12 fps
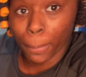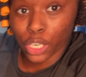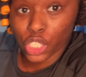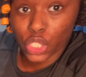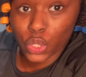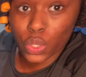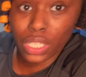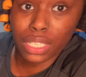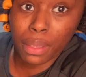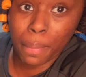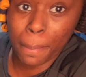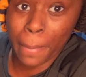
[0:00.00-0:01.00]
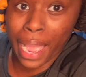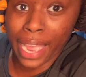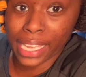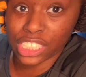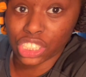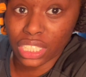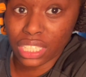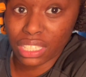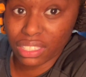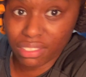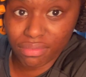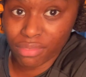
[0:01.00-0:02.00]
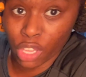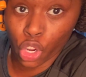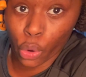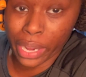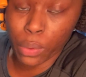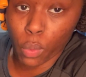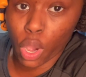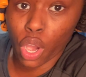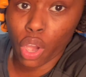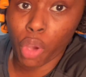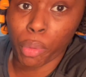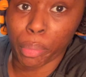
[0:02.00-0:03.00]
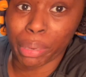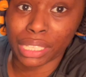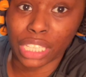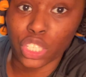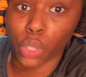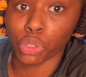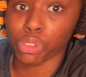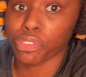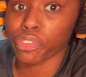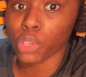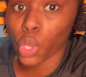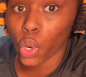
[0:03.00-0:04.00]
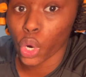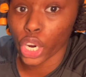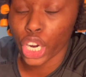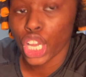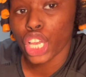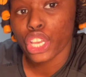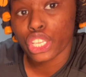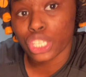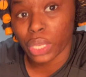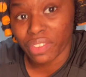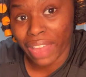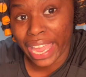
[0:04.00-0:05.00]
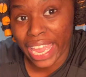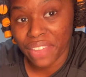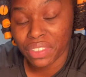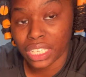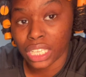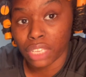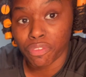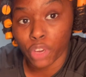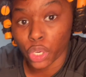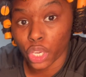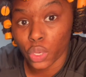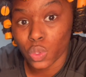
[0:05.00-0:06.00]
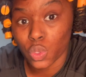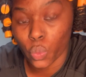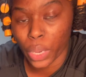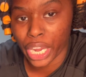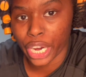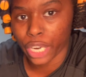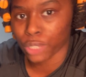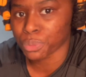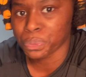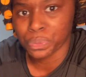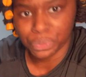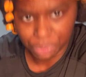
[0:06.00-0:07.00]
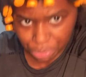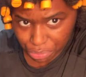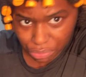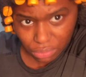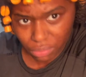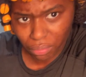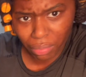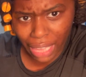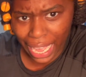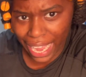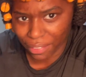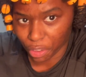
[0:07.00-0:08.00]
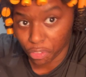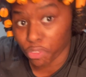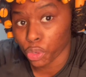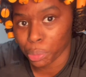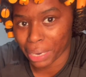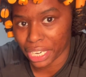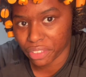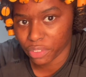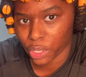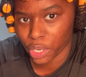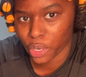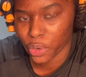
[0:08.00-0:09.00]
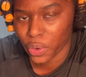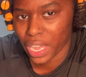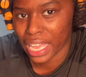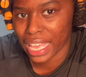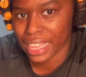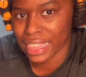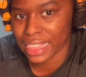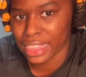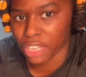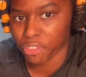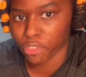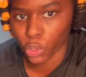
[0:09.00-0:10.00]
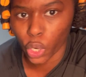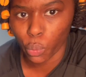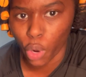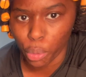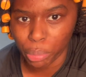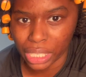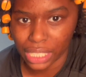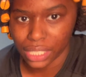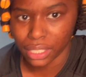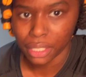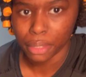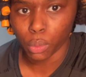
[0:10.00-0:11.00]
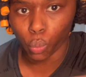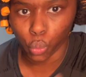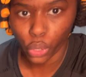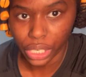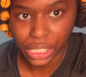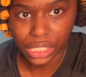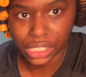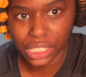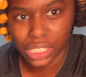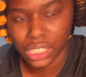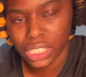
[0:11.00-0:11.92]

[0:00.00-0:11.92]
I'm gonna use my just the gray wall, but put this on the floor. So if I have any photos where I have like a full body photo, the floor won't be wood.